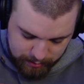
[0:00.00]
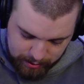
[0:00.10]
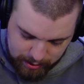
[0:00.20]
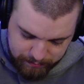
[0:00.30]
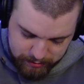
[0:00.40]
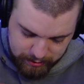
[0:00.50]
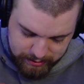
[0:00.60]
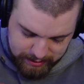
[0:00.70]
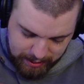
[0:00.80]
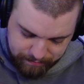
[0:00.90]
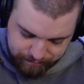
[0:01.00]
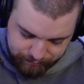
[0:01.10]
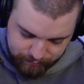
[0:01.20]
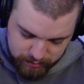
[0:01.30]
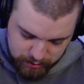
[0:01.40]
Um, so there's that.
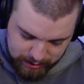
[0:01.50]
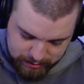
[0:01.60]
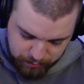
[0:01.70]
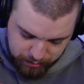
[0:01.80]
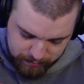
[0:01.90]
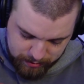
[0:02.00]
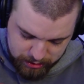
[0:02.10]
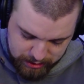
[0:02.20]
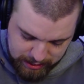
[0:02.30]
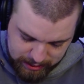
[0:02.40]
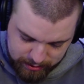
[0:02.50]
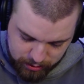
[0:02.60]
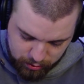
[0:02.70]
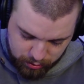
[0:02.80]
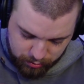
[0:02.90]
So that's pretty much the
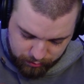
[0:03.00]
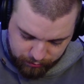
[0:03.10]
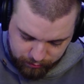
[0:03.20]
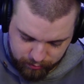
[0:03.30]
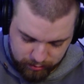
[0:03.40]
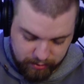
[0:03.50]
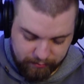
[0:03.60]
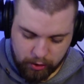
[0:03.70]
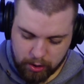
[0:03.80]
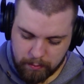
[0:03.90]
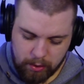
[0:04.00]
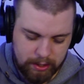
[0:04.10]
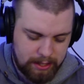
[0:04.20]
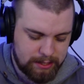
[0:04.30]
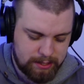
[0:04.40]
end of the photo book.
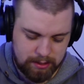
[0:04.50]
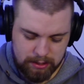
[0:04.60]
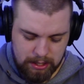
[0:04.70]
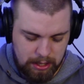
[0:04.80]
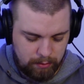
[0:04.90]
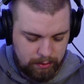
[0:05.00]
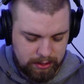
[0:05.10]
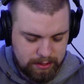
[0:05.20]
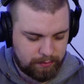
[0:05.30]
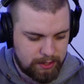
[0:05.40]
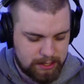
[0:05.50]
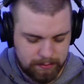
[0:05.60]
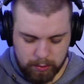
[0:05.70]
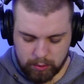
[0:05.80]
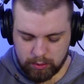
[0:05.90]
It's relatively
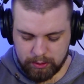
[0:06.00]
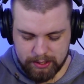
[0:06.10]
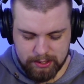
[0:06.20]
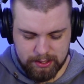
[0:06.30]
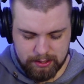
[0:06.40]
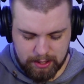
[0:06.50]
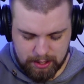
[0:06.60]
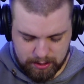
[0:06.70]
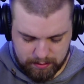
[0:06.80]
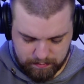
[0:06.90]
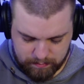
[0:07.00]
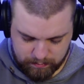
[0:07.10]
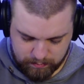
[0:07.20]
small. It's um,